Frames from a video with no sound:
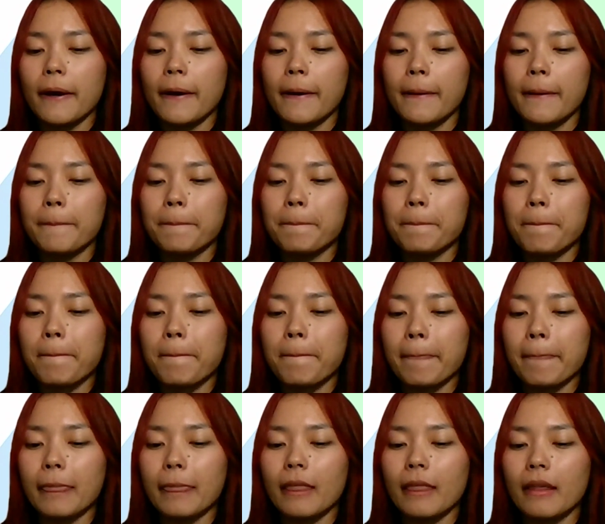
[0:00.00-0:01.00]
Um,
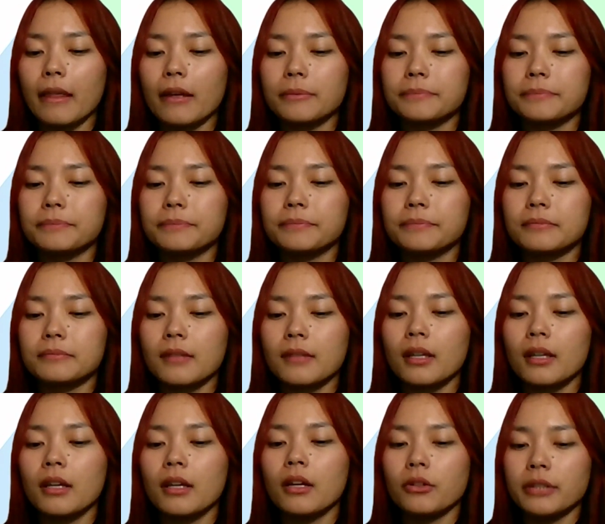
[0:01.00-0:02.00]

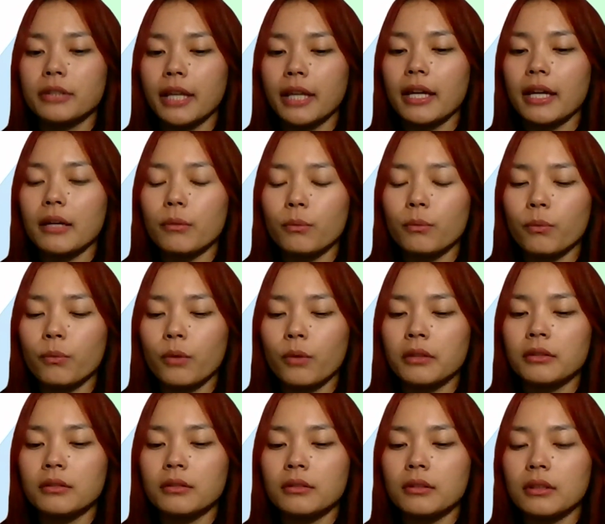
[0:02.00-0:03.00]
okay, I have
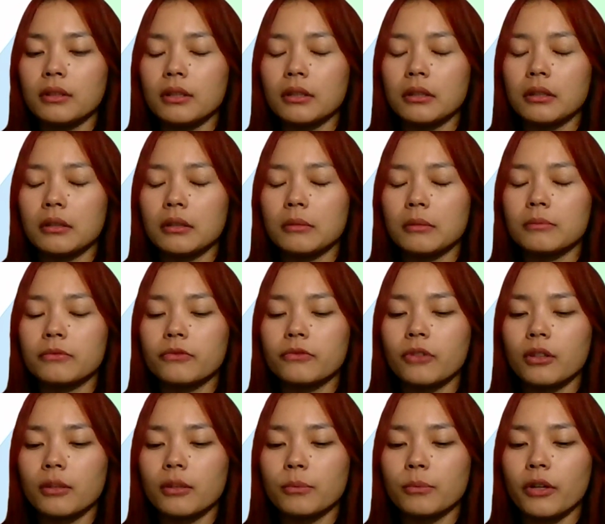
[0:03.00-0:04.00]
one
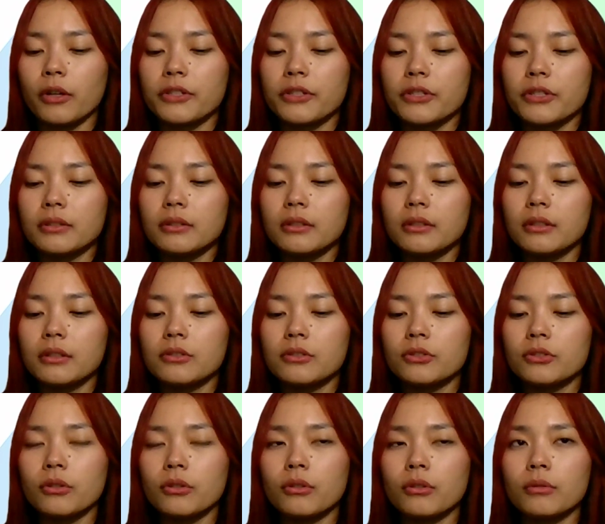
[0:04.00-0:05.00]
follow-up question.
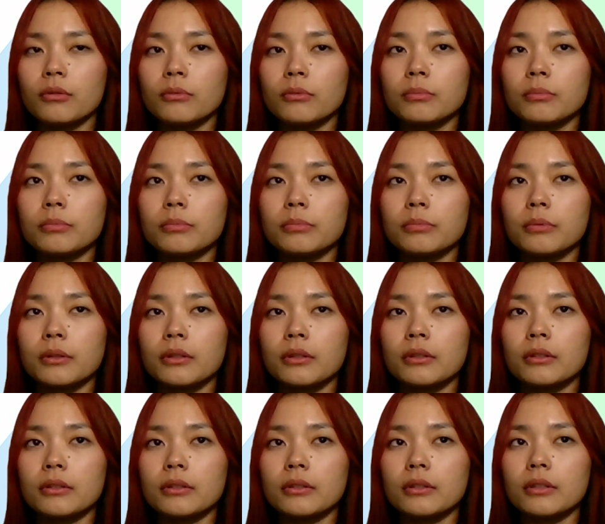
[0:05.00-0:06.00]
So,
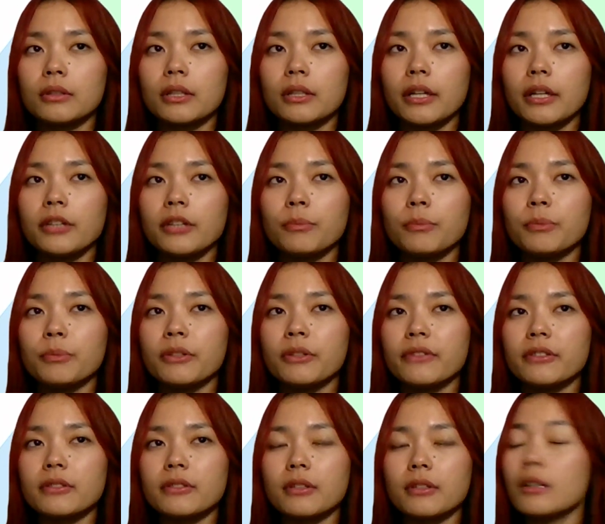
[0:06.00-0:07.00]
in
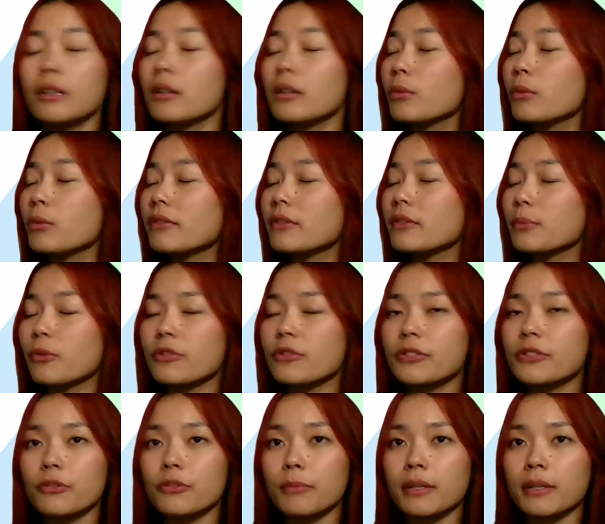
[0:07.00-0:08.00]
one of the
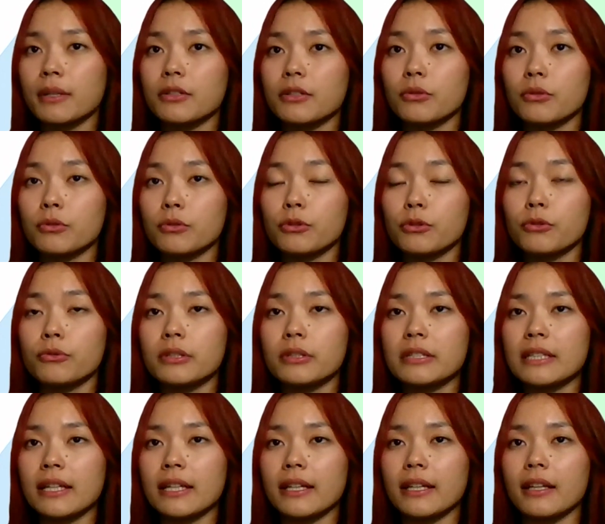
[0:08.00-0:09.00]
projects you mentioned, you used
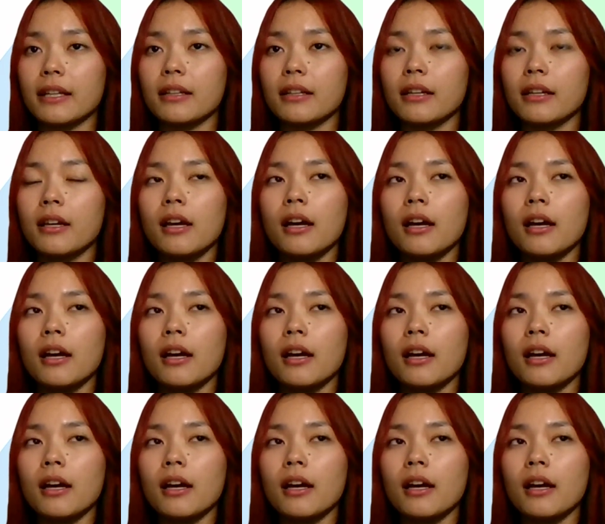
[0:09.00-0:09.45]
CNN.